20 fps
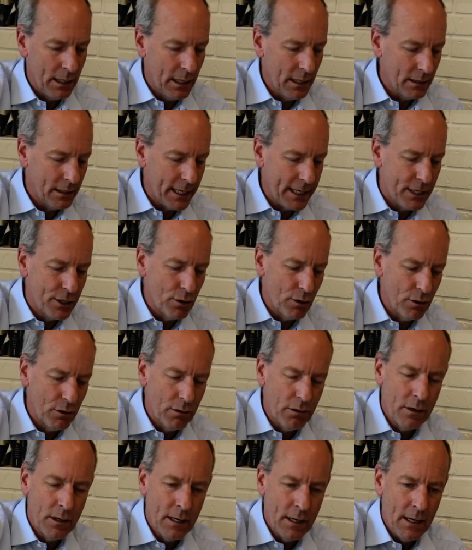like you're
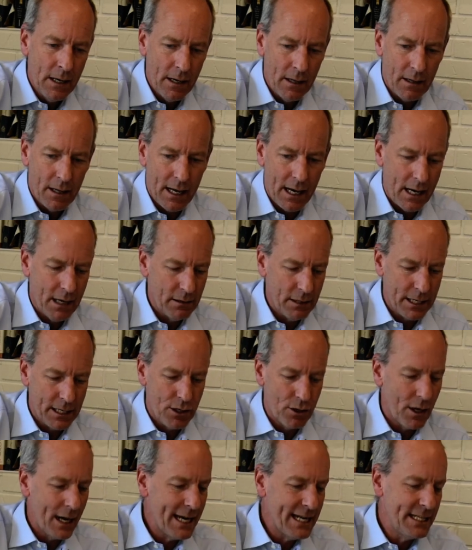
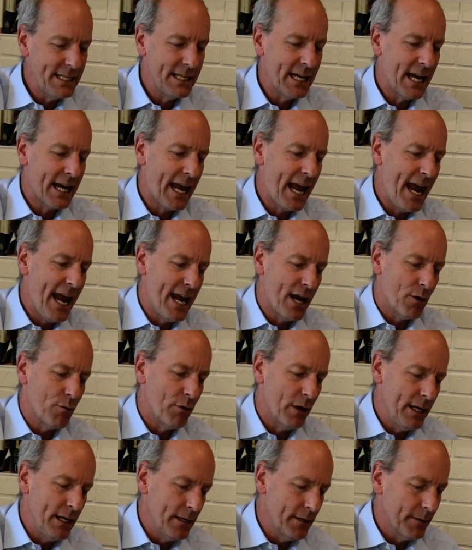icing a cake,
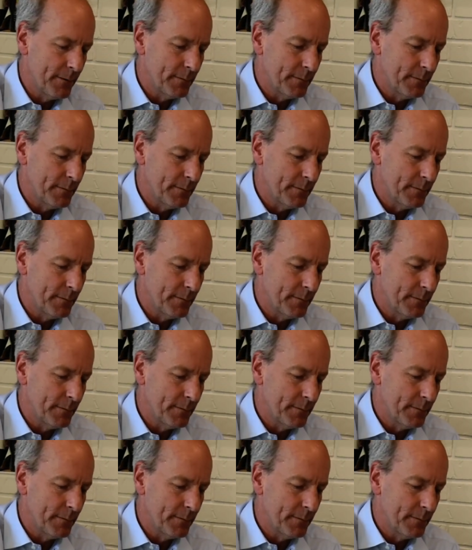right?